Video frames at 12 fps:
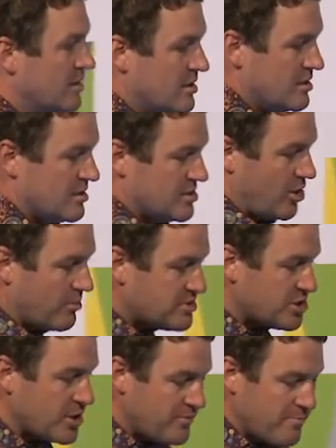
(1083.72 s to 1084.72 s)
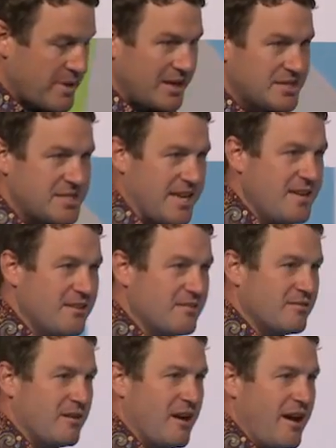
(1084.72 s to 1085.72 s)
So observability,
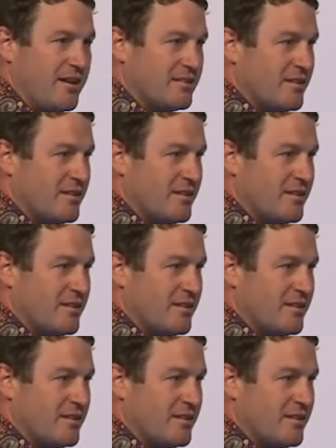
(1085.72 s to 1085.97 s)
right,